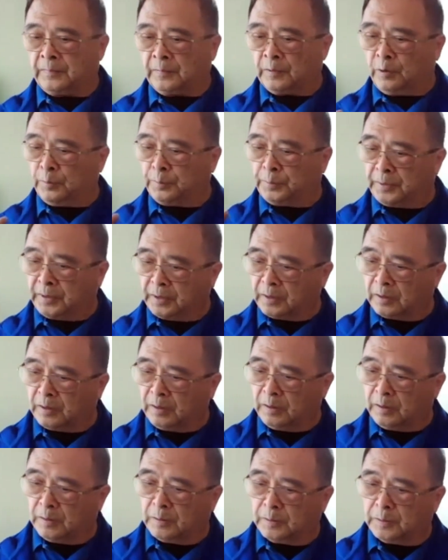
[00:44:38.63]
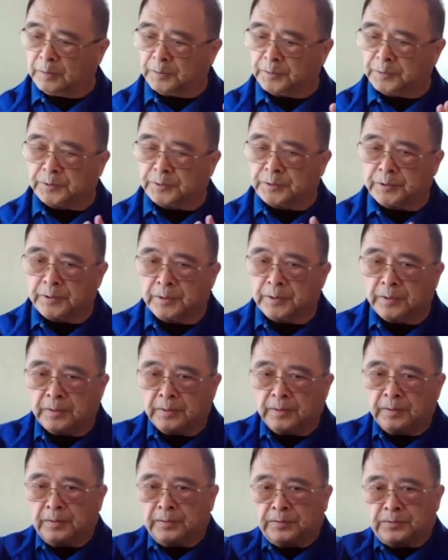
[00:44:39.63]
Open and close.
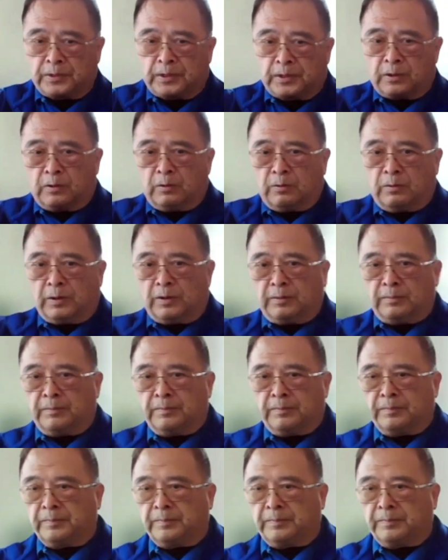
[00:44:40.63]
Single whip.